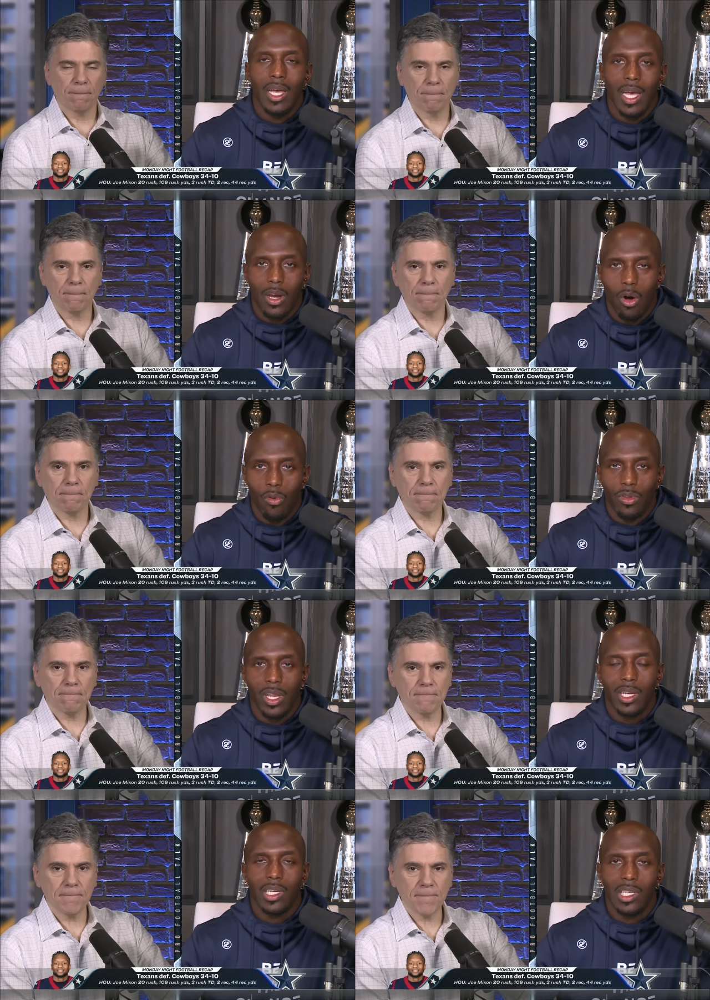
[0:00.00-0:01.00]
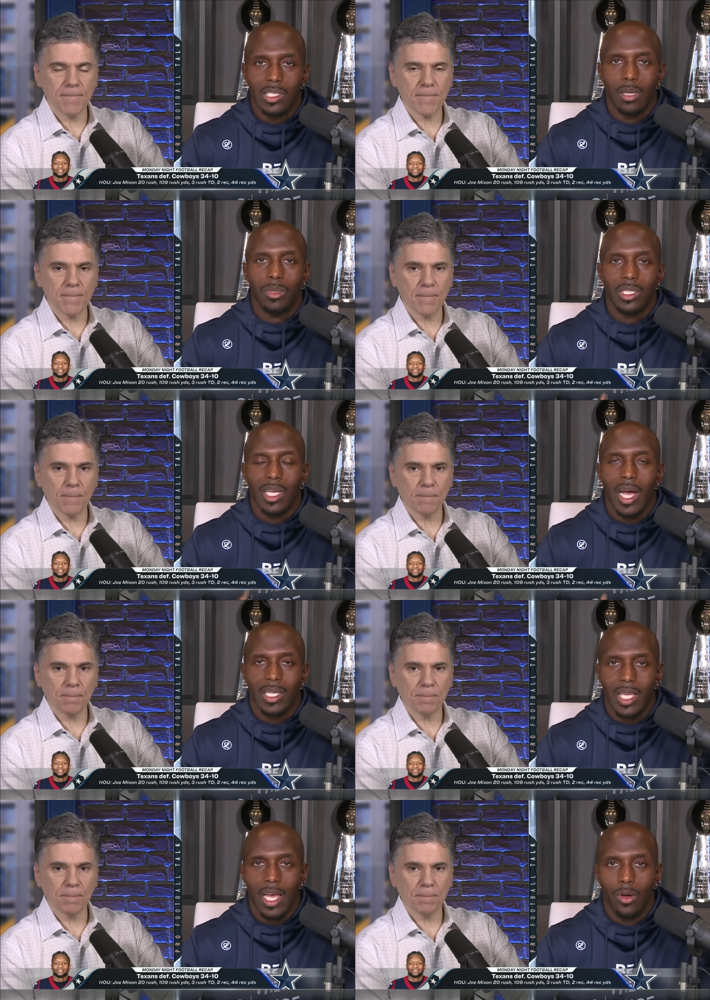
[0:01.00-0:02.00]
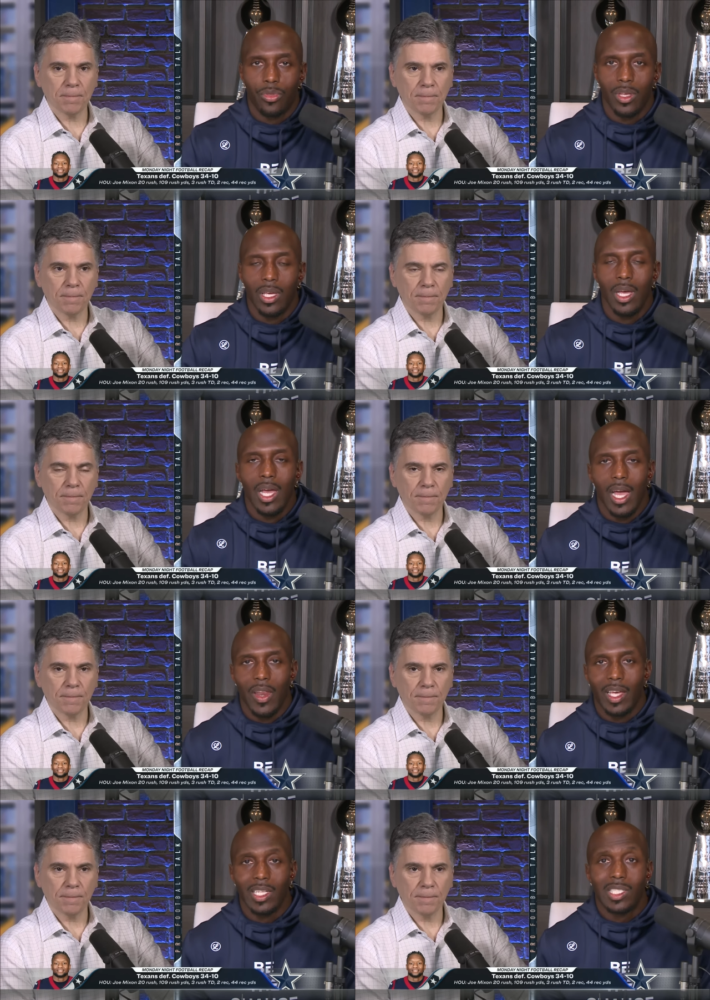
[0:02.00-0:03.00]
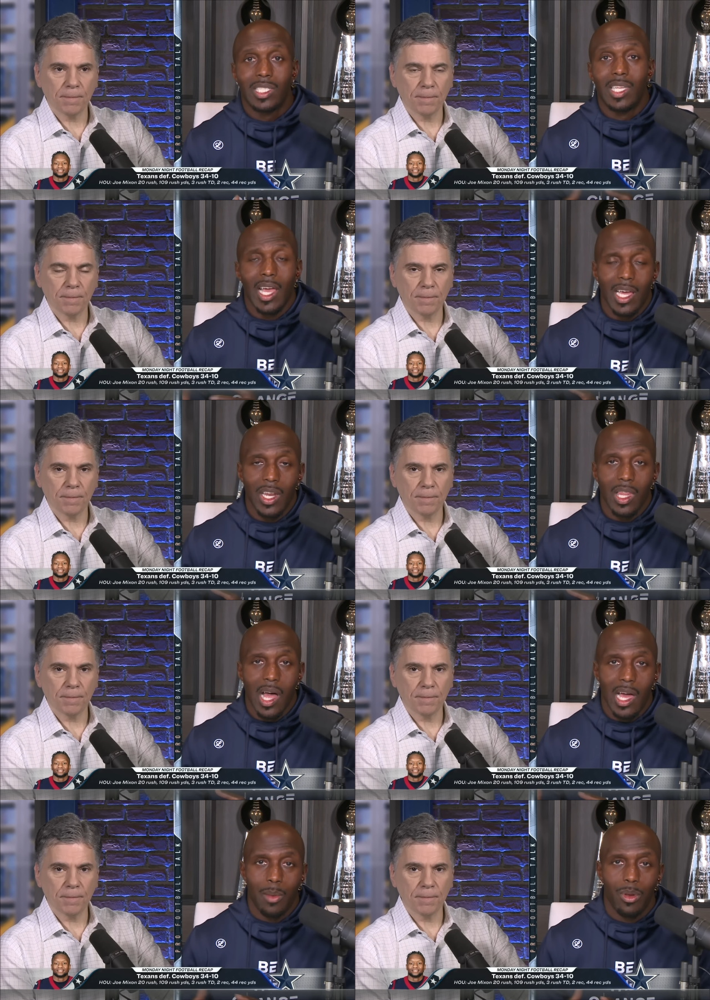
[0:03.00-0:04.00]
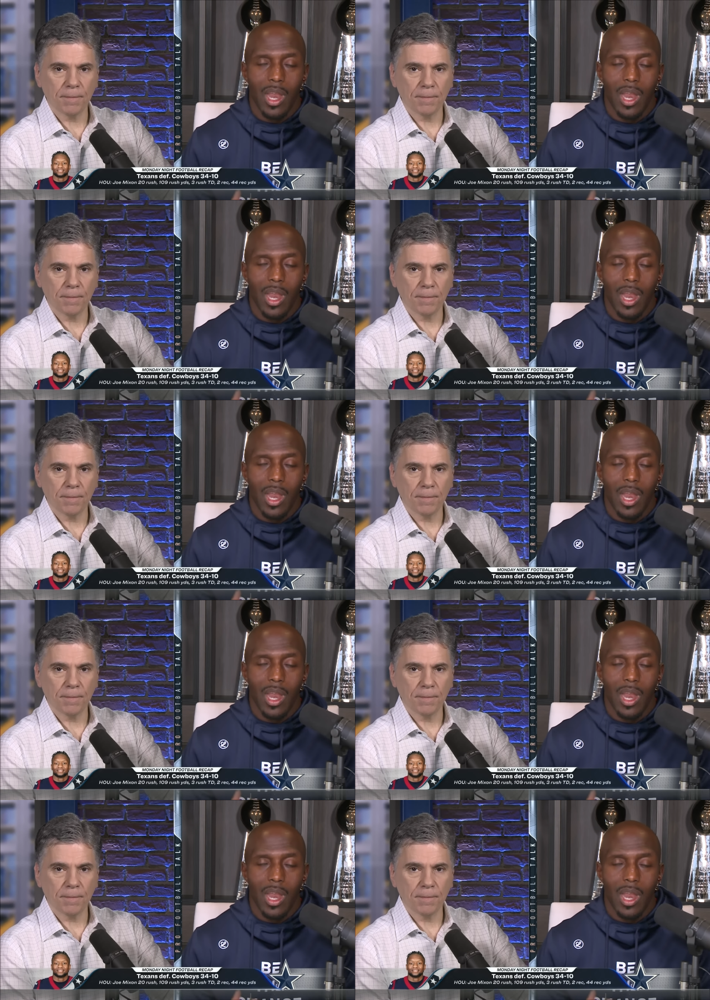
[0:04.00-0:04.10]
Speaker 1: And hopefully, they could get some of these guys healthy and they can stay in the lineup and